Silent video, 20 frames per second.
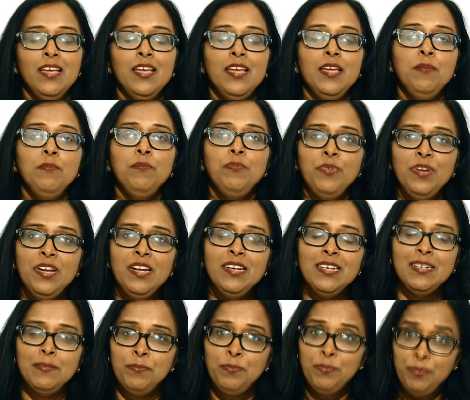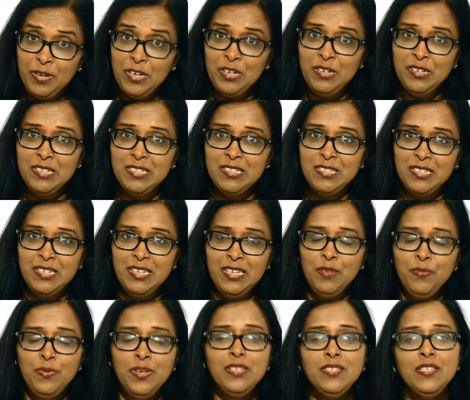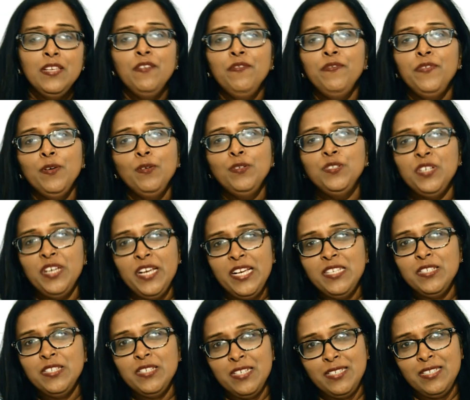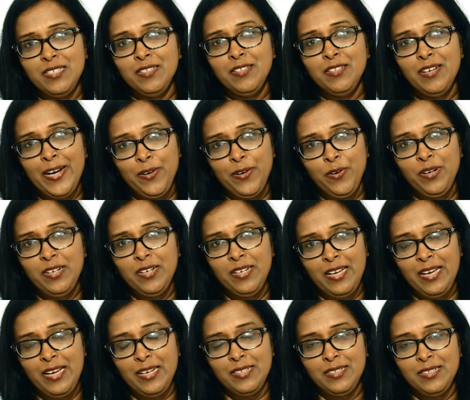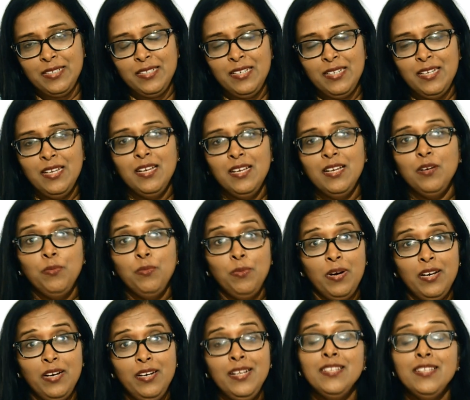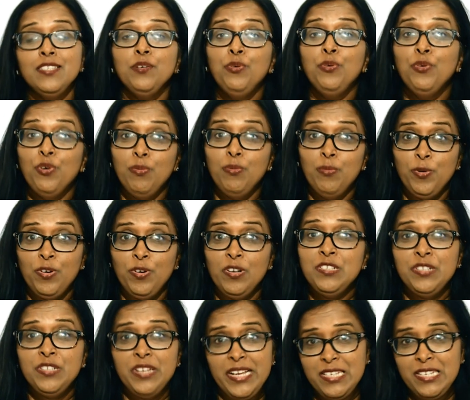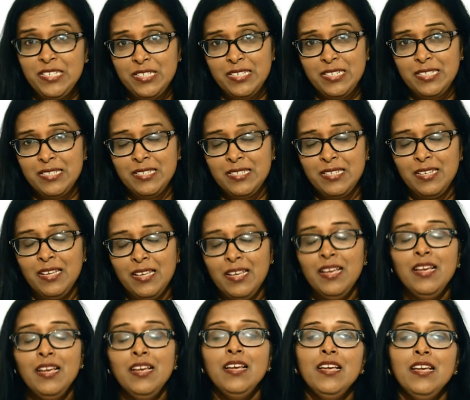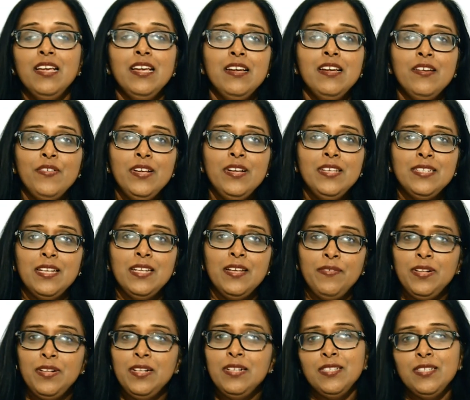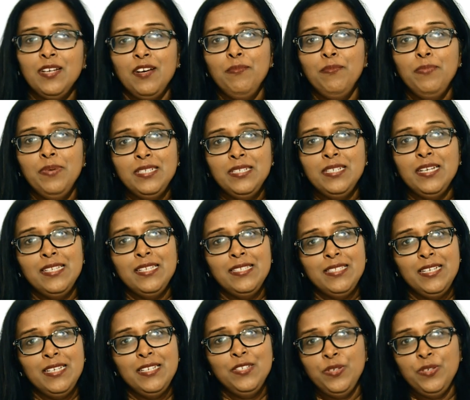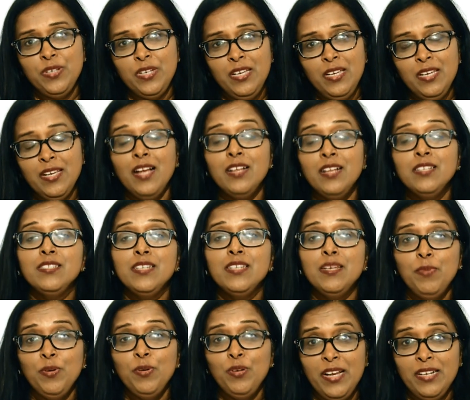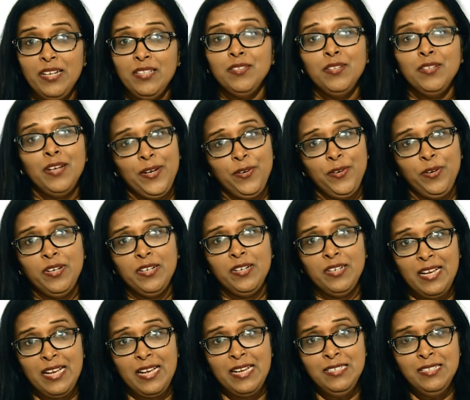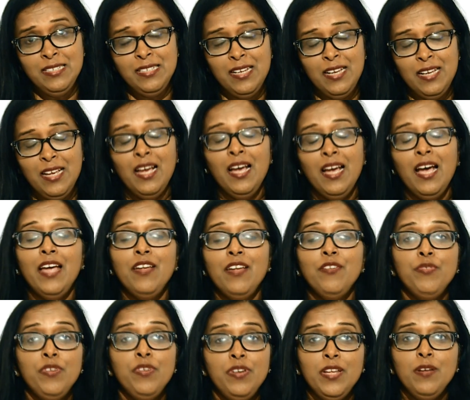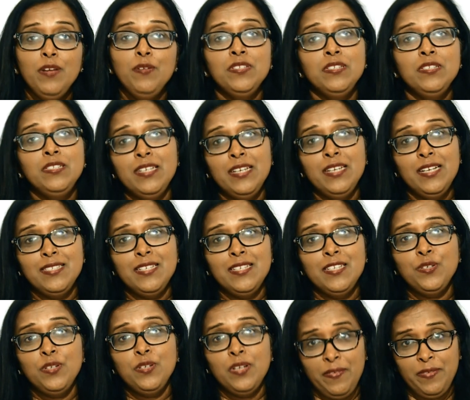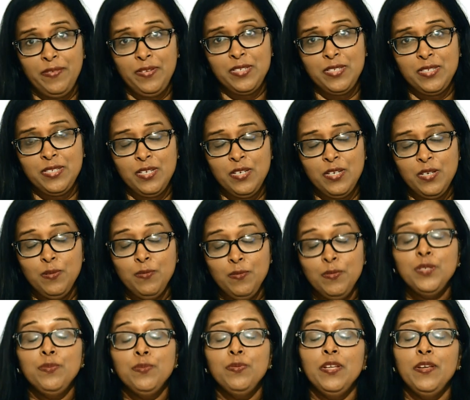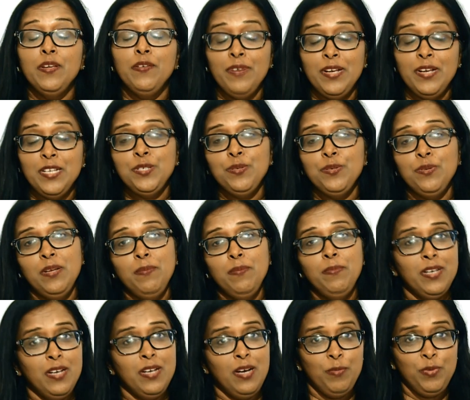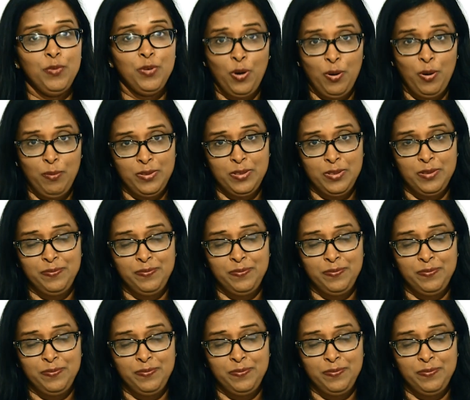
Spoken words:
In pregnancy, we see a few changes in thyroid gland. One is the hormonal changes. Increased levels of beta-HCG can stimulate the thyroid gland and reduce the TSH levels, which will eventually become normal.